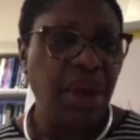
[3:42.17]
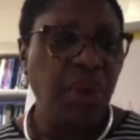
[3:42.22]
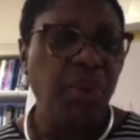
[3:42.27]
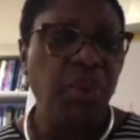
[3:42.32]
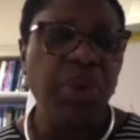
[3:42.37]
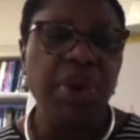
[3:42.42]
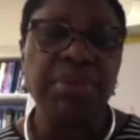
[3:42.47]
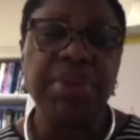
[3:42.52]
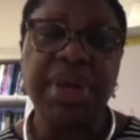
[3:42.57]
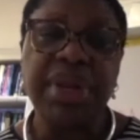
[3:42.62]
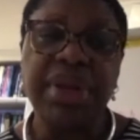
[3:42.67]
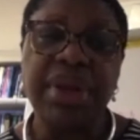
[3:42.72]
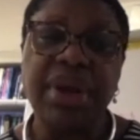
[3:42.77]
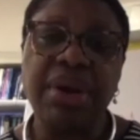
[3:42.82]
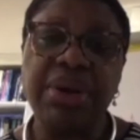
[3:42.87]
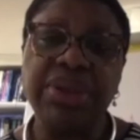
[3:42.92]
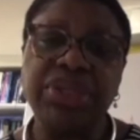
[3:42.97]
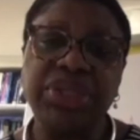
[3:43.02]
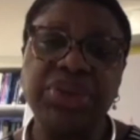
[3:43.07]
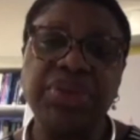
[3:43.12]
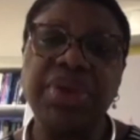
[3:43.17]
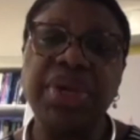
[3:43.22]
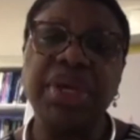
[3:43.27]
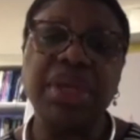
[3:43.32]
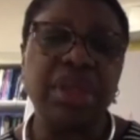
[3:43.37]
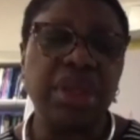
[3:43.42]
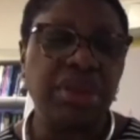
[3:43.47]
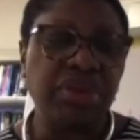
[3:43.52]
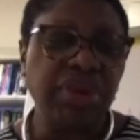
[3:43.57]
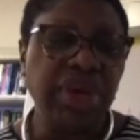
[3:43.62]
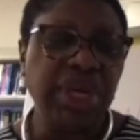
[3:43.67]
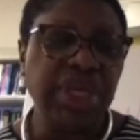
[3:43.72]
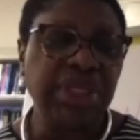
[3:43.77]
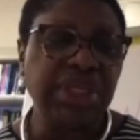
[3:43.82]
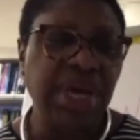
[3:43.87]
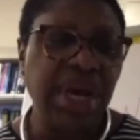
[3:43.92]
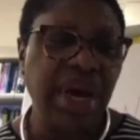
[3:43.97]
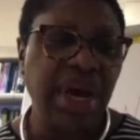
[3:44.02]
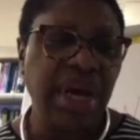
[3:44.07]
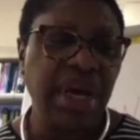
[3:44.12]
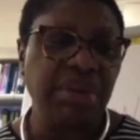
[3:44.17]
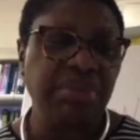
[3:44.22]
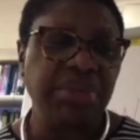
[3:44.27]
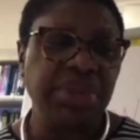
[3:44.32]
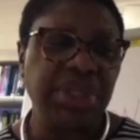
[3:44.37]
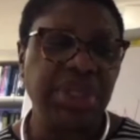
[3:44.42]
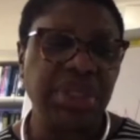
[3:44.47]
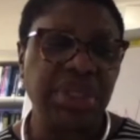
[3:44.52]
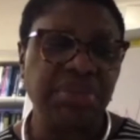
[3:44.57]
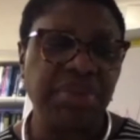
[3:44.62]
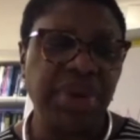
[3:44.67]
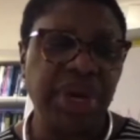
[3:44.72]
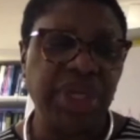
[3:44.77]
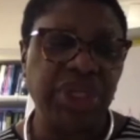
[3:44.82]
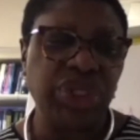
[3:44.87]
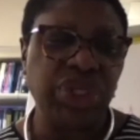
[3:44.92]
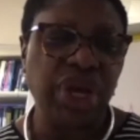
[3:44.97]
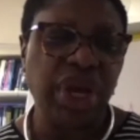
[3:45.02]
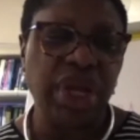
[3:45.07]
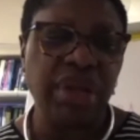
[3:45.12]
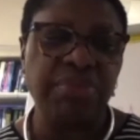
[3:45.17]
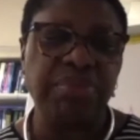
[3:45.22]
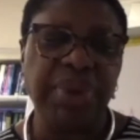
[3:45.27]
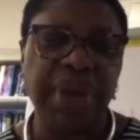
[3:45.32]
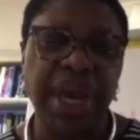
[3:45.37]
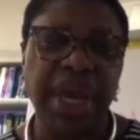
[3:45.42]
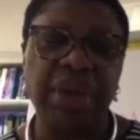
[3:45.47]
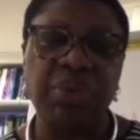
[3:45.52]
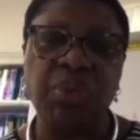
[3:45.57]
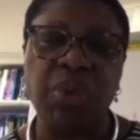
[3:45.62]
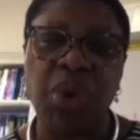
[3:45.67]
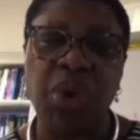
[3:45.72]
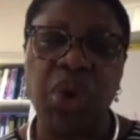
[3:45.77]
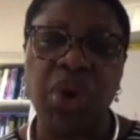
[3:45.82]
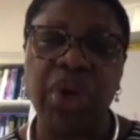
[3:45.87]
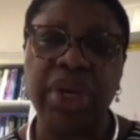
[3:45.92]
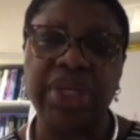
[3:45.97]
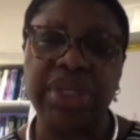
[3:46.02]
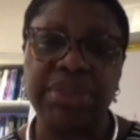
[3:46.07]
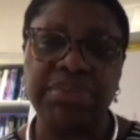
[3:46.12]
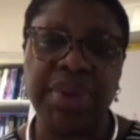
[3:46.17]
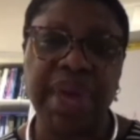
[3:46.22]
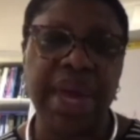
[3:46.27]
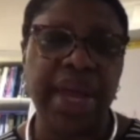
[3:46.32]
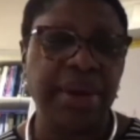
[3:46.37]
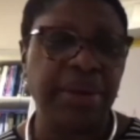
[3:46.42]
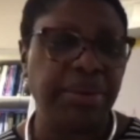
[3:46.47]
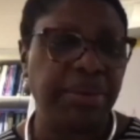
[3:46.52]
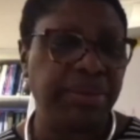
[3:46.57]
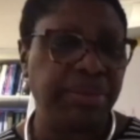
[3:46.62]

Women are doing 3 times as much unpaid work as men.